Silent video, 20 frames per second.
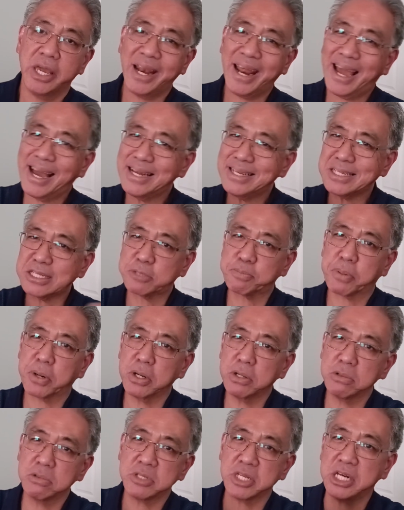has its
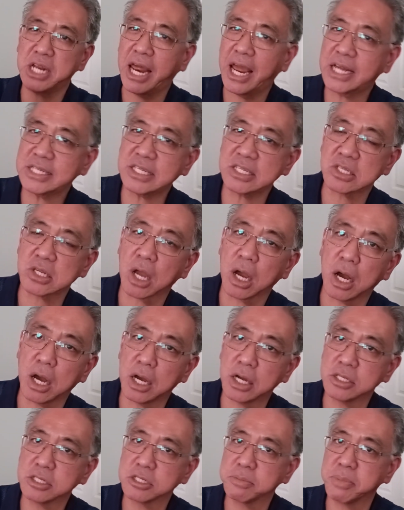pros and it has its
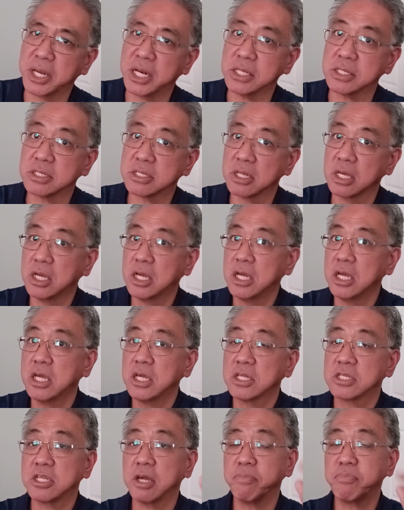cons, but it's
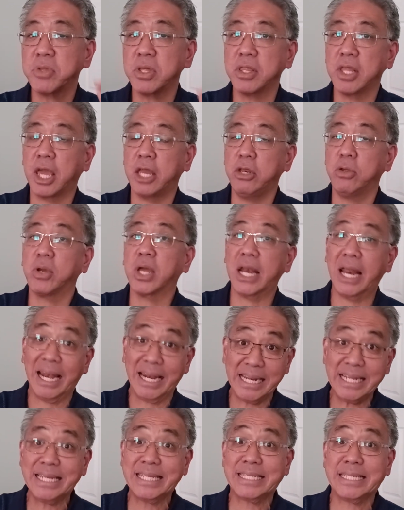something that you can
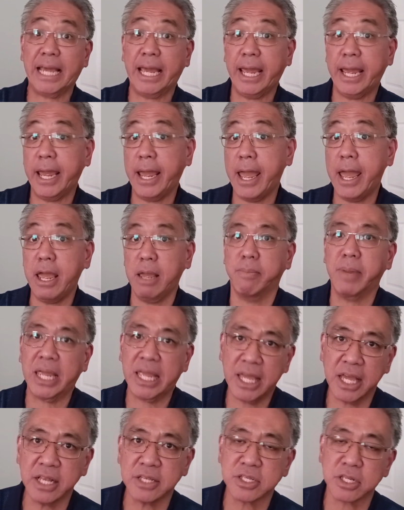at least say, hey,
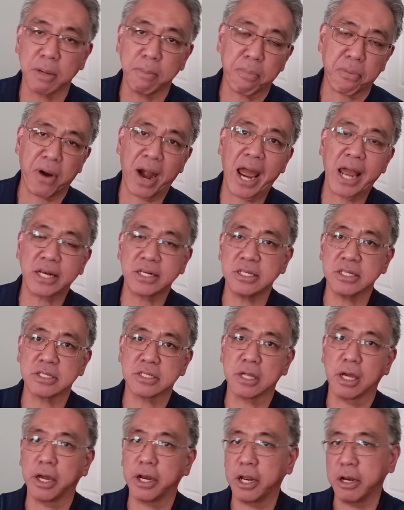my kids can
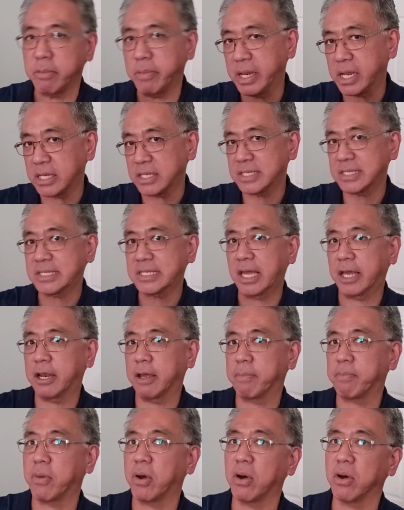practice on it. We can
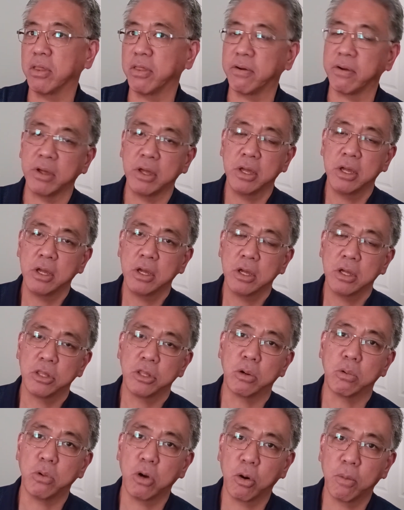set up all
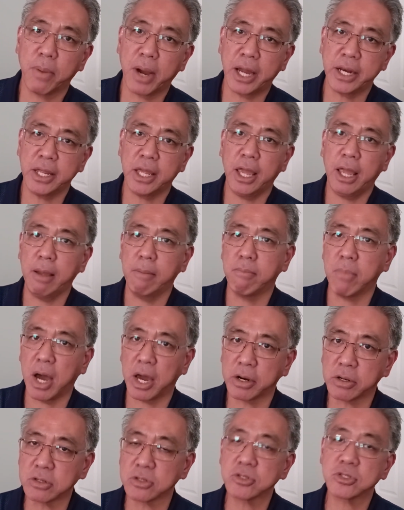the robot game
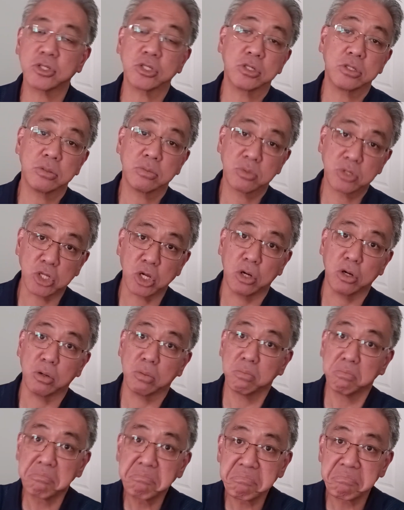models.
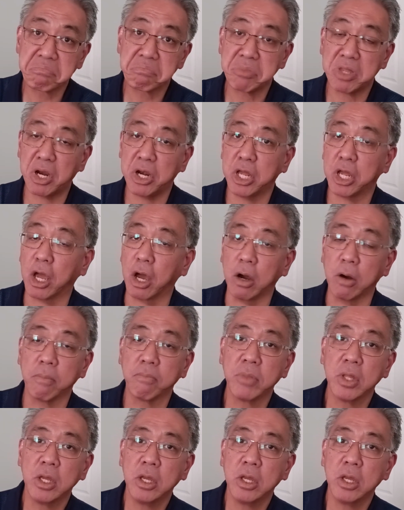So there you go.